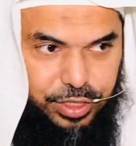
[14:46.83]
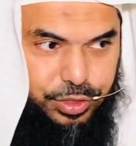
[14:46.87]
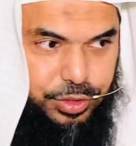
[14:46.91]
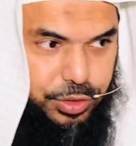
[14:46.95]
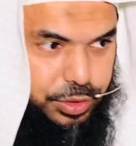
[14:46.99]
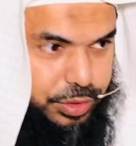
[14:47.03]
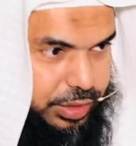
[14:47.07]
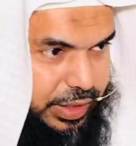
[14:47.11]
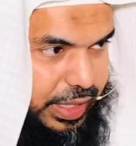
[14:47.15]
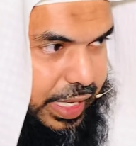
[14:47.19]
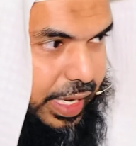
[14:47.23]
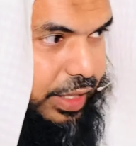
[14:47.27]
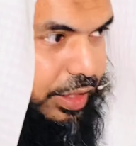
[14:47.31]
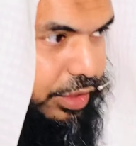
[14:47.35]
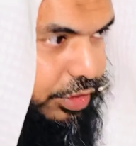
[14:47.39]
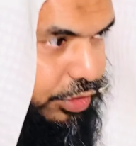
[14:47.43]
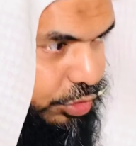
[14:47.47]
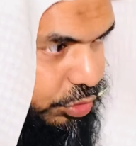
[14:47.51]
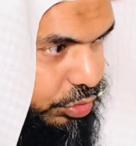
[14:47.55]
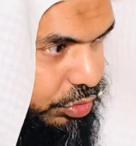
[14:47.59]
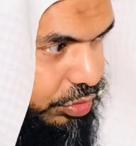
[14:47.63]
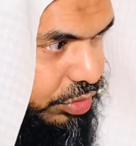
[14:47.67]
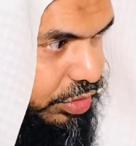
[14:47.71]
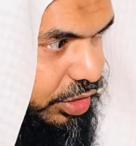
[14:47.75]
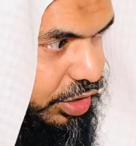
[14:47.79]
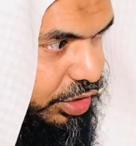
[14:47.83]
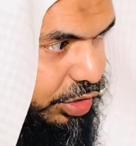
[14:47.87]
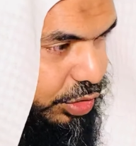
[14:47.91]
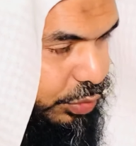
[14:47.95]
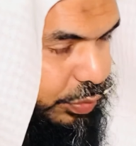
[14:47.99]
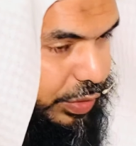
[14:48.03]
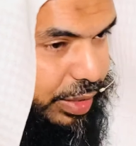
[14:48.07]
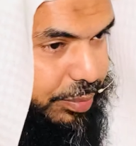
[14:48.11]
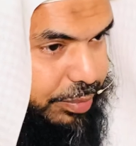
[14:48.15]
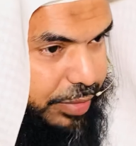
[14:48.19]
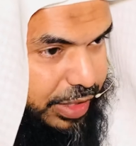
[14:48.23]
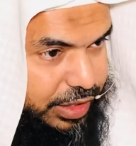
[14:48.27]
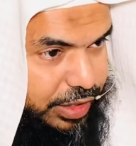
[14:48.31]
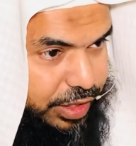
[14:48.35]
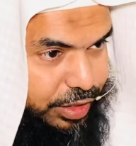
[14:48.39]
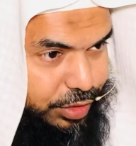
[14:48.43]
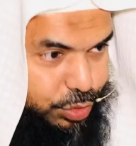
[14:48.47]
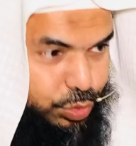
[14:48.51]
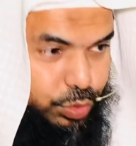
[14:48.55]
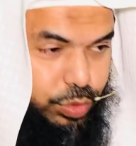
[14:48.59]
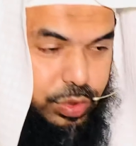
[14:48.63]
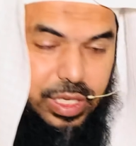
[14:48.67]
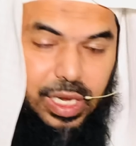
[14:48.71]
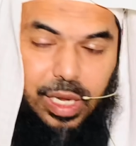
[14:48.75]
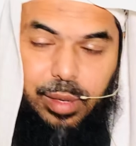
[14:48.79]
so you can't use either way, but they
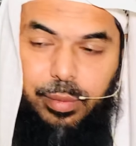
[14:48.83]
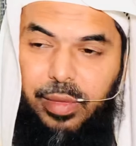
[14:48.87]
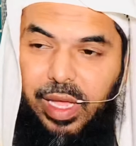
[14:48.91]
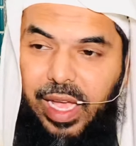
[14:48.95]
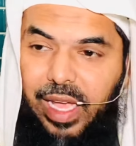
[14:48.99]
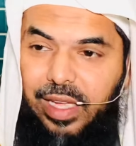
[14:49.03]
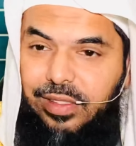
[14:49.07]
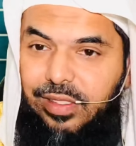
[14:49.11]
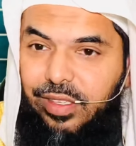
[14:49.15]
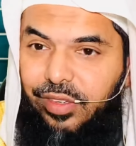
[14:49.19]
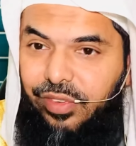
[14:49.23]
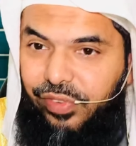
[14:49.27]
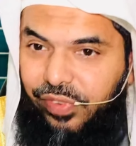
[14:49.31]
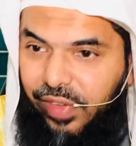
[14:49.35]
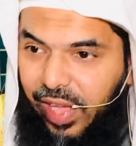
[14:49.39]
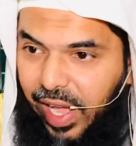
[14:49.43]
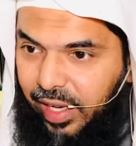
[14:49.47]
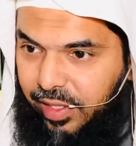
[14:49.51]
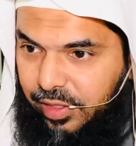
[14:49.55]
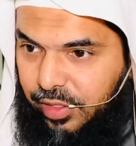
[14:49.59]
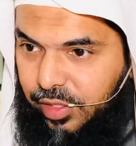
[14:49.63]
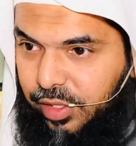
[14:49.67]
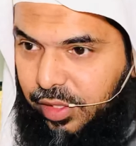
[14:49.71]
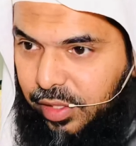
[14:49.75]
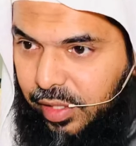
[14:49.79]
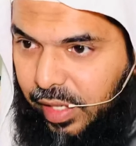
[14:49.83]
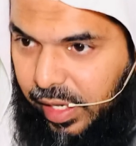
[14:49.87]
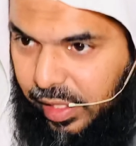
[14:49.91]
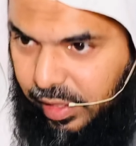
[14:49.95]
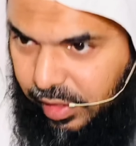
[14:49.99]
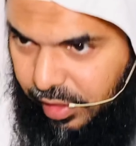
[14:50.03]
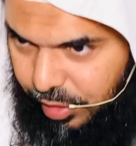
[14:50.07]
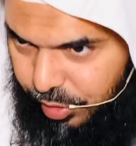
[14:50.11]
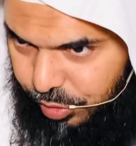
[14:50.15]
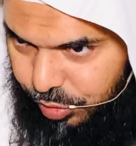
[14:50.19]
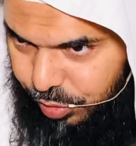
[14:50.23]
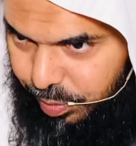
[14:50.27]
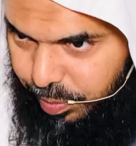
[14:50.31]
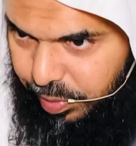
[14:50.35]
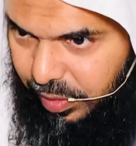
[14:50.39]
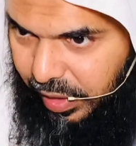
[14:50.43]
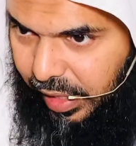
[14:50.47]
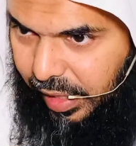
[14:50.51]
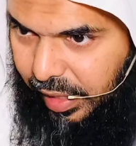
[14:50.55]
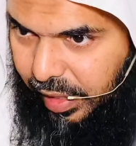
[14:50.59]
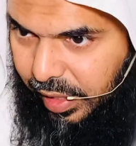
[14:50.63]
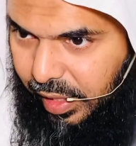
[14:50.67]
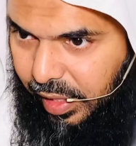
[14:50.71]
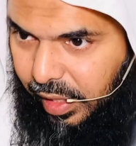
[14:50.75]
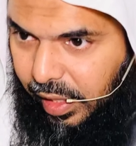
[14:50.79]
do come as a factor, right, into
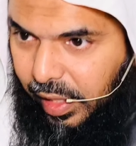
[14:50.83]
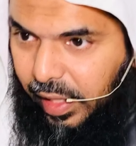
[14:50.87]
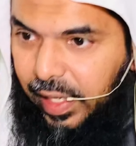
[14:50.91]
play.